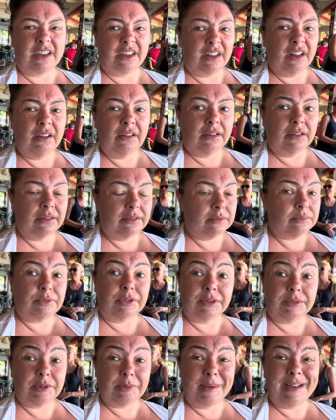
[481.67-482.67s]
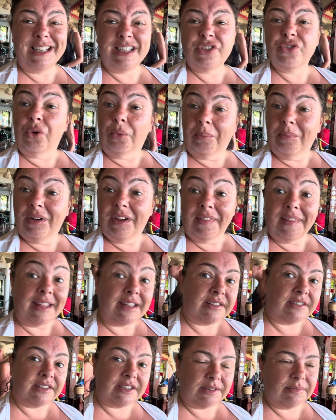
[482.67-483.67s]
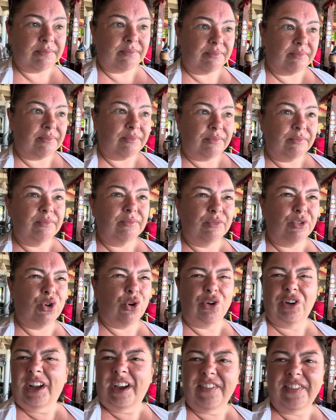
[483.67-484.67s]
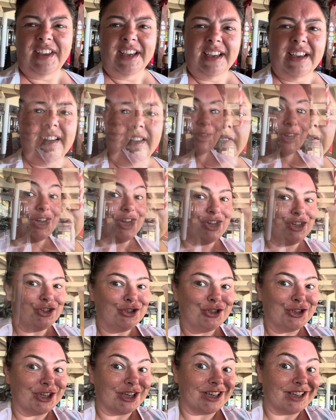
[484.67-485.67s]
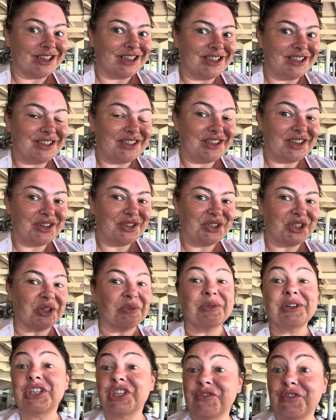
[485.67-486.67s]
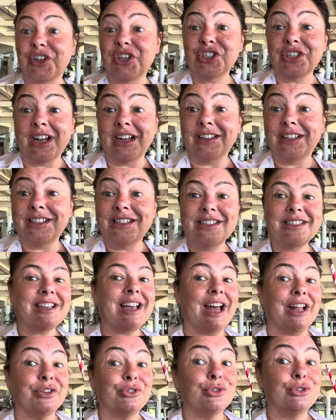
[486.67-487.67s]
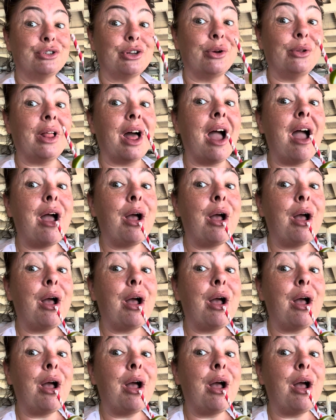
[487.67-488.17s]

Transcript: lot, but spending some, and that's good, I think. Cheers to the British Virgin Islands and Tortola.